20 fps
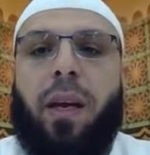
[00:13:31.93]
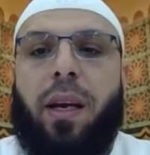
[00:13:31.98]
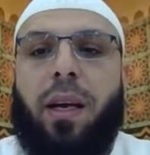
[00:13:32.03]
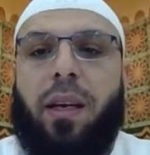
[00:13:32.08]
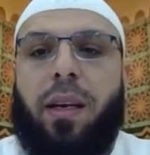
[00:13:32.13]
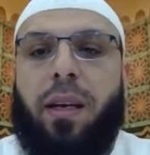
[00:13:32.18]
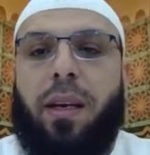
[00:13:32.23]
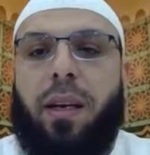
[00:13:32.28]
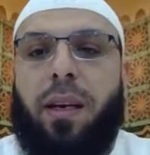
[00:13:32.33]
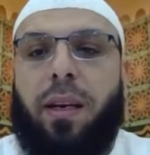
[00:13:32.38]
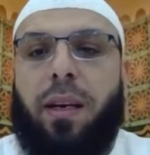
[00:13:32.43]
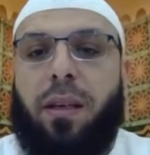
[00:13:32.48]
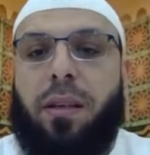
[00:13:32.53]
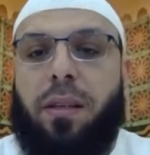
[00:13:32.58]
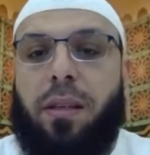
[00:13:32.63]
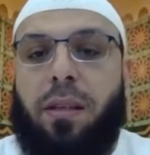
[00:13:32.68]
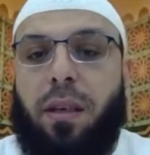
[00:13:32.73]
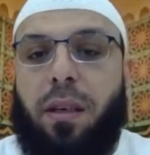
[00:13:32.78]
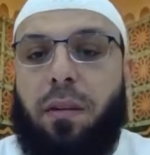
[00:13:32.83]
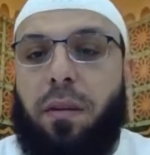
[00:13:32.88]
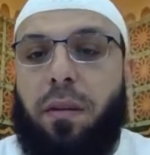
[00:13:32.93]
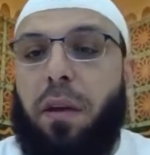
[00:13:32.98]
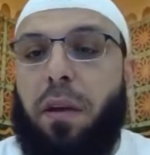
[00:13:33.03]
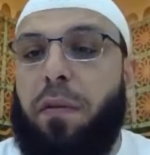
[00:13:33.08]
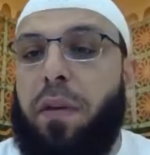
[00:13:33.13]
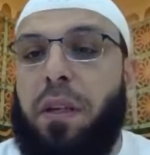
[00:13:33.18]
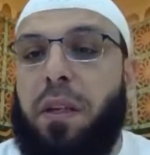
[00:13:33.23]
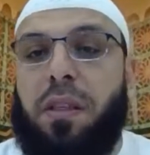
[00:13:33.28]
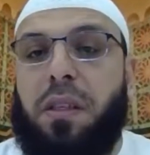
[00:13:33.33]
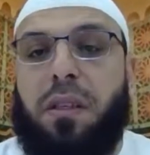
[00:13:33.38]
If
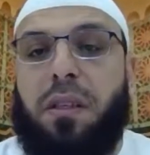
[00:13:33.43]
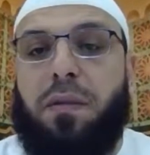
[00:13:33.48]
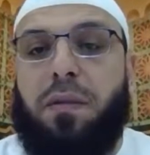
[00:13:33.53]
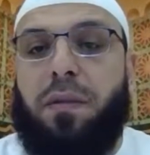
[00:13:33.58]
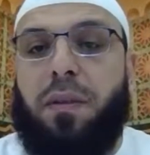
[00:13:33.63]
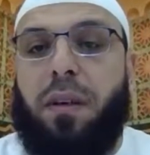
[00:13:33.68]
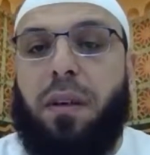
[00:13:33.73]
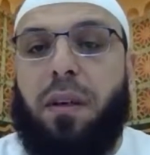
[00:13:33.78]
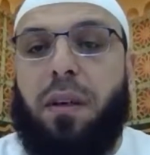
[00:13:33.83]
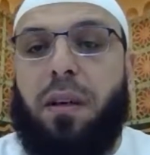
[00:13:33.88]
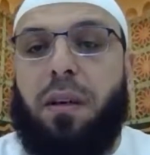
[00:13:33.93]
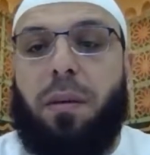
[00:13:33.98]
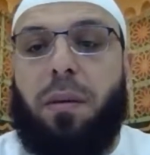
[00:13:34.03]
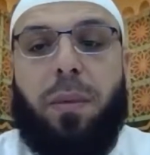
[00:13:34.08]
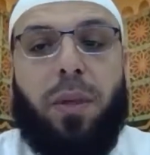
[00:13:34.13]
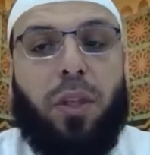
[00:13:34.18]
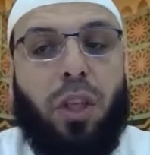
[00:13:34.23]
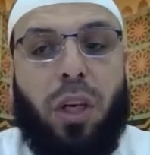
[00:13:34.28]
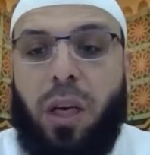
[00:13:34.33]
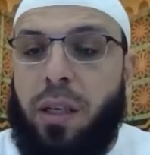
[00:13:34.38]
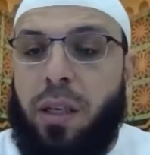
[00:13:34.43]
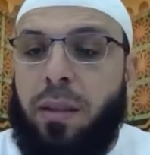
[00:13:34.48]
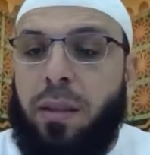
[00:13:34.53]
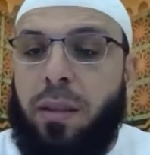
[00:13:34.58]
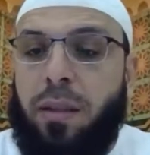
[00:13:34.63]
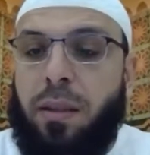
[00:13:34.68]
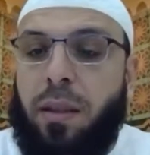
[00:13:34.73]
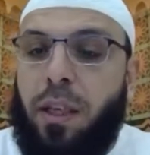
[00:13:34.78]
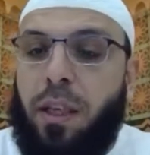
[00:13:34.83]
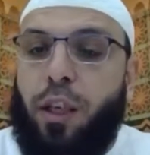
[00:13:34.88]
it is
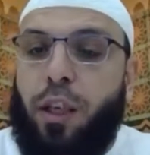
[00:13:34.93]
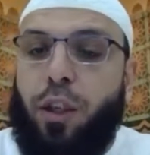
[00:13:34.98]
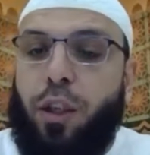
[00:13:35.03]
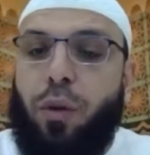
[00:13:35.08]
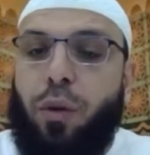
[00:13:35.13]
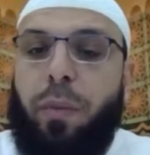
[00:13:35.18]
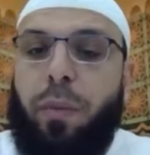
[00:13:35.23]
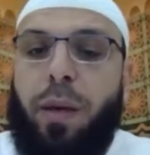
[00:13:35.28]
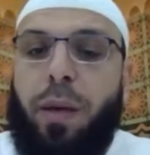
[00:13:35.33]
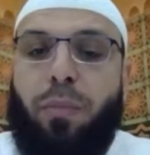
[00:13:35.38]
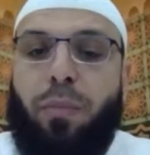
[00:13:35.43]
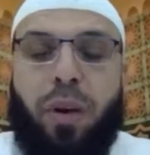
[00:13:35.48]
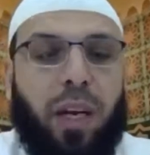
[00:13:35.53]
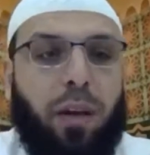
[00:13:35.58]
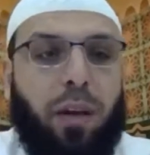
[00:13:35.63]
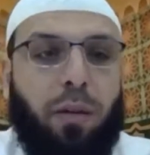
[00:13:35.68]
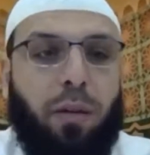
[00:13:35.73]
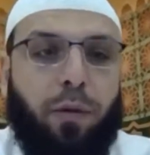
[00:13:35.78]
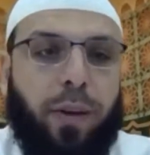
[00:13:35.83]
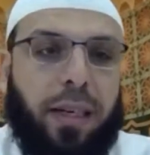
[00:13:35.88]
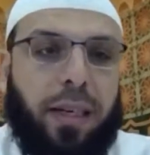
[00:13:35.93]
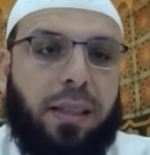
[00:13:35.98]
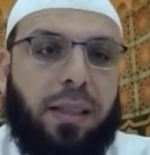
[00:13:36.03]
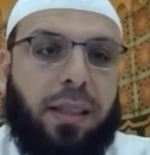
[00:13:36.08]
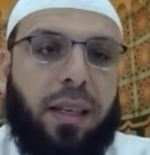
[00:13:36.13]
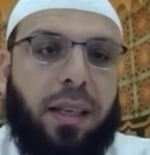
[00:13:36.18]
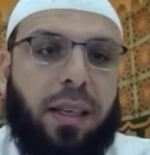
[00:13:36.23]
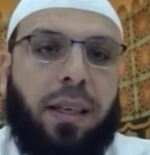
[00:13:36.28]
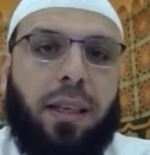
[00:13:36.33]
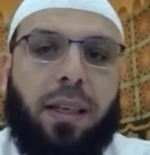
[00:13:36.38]
Ramadan, you may break your
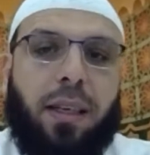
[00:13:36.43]
fasting.